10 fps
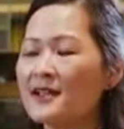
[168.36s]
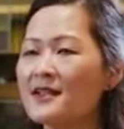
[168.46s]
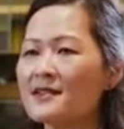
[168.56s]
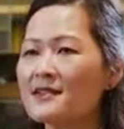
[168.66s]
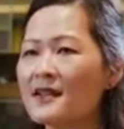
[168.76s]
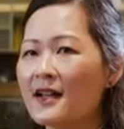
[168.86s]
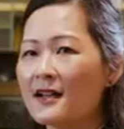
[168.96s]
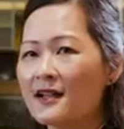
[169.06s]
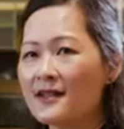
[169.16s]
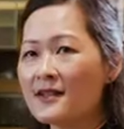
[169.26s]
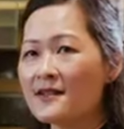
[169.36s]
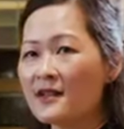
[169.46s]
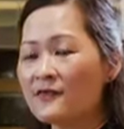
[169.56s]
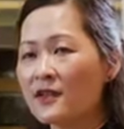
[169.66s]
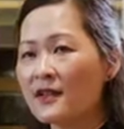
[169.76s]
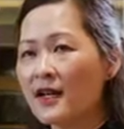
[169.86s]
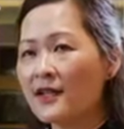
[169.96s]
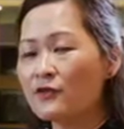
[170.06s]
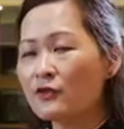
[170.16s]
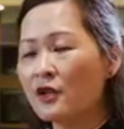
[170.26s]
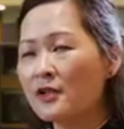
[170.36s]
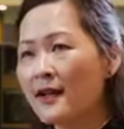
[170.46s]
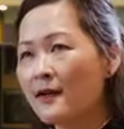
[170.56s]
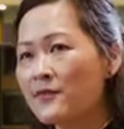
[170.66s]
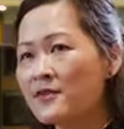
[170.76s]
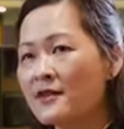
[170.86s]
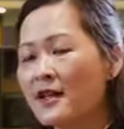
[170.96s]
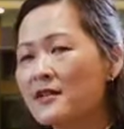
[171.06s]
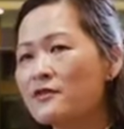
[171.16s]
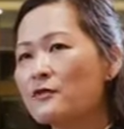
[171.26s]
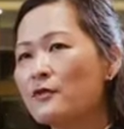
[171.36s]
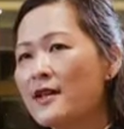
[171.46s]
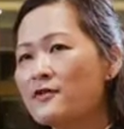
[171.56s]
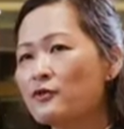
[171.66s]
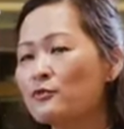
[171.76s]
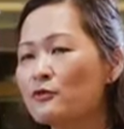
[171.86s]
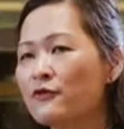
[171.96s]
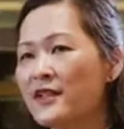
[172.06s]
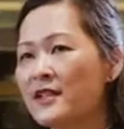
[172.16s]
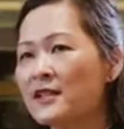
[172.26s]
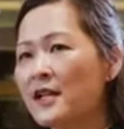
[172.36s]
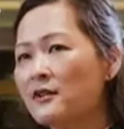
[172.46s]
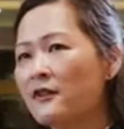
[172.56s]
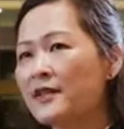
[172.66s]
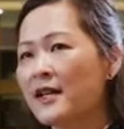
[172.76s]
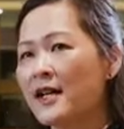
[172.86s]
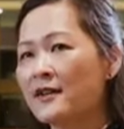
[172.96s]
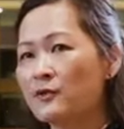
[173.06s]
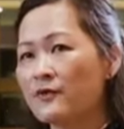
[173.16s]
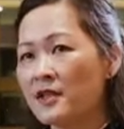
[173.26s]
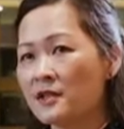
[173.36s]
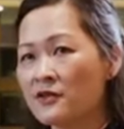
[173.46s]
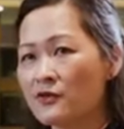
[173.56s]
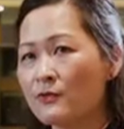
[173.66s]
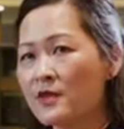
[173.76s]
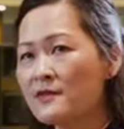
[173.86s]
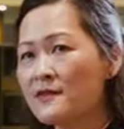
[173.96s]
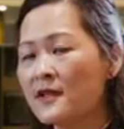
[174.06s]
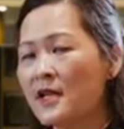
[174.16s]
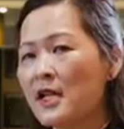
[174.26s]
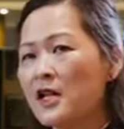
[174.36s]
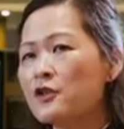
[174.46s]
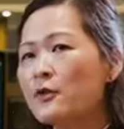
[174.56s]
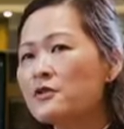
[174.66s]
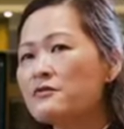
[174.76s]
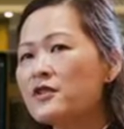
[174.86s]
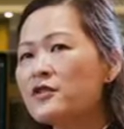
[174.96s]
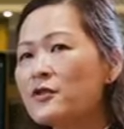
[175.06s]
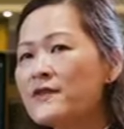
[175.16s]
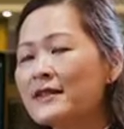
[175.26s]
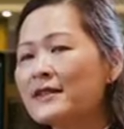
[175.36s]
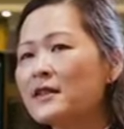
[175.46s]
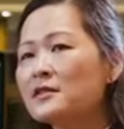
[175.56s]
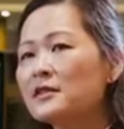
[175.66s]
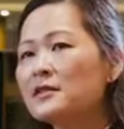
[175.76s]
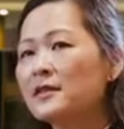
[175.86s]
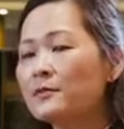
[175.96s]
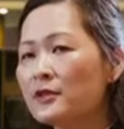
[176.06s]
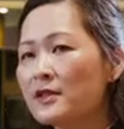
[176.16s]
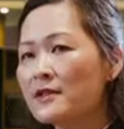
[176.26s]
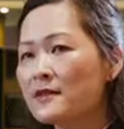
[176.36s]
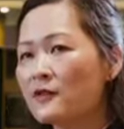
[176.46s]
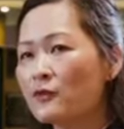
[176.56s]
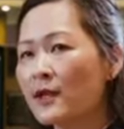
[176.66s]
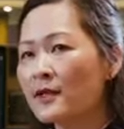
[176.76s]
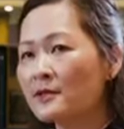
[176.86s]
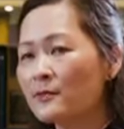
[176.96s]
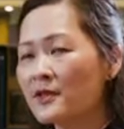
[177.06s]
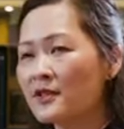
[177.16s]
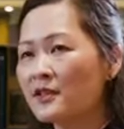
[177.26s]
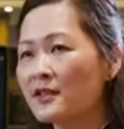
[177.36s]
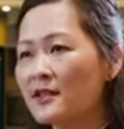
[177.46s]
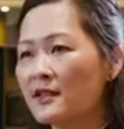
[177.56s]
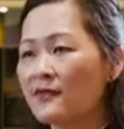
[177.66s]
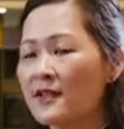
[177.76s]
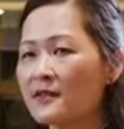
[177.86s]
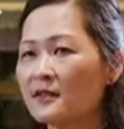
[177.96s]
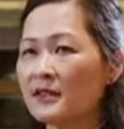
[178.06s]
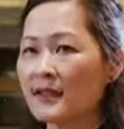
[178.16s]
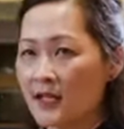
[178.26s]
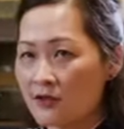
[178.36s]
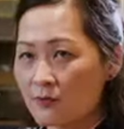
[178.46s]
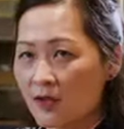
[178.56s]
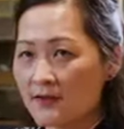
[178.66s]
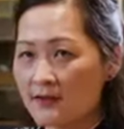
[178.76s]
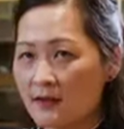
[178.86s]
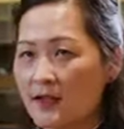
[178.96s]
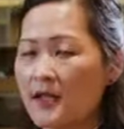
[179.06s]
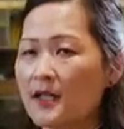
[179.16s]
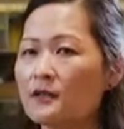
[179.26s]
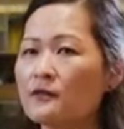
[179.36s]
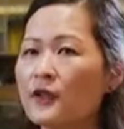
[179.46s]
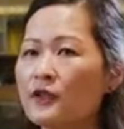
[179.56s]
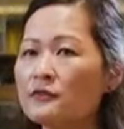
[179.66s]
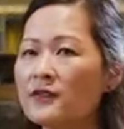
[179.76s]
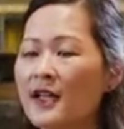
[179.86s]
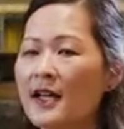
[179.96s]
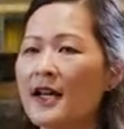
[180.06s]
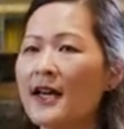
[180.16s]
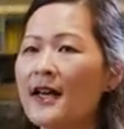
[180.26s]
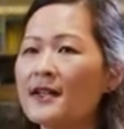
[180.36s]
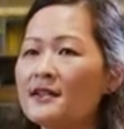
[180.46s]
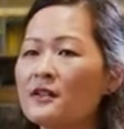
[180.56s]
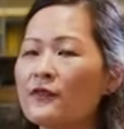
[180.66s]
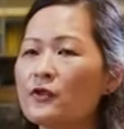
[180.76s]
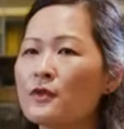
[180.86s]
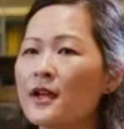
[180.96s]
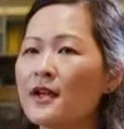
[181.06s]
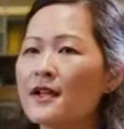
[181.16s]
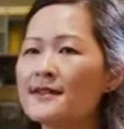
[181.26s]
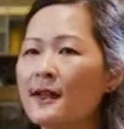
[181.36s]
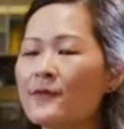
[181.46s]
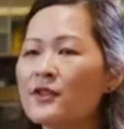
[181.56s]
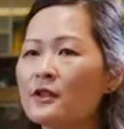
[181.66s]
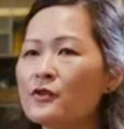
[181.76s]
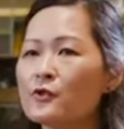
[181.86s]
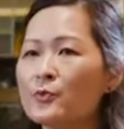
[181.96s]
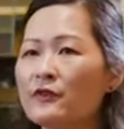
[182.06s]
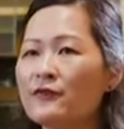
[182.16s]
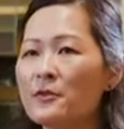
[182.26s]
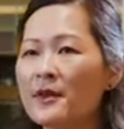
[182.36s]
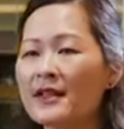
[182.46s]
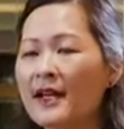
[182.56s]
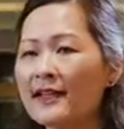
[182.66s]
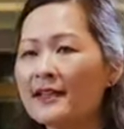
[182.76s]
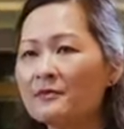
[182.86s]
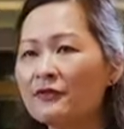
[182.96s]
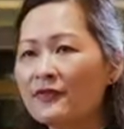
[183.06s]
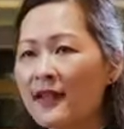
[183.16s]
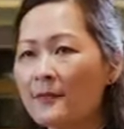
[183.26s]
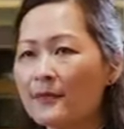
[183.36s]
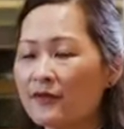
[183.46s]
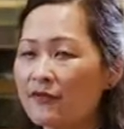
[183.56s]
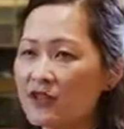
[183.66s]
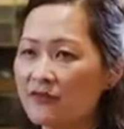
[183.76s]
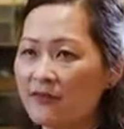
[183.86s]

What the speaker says: it's easy for the eyes to collapse as you move in and out of the eyes with the instruments. You want to reduce internal turbulence as well, particularly if there's a detachment involved. And if you are attempting to perform an ILM flap, a free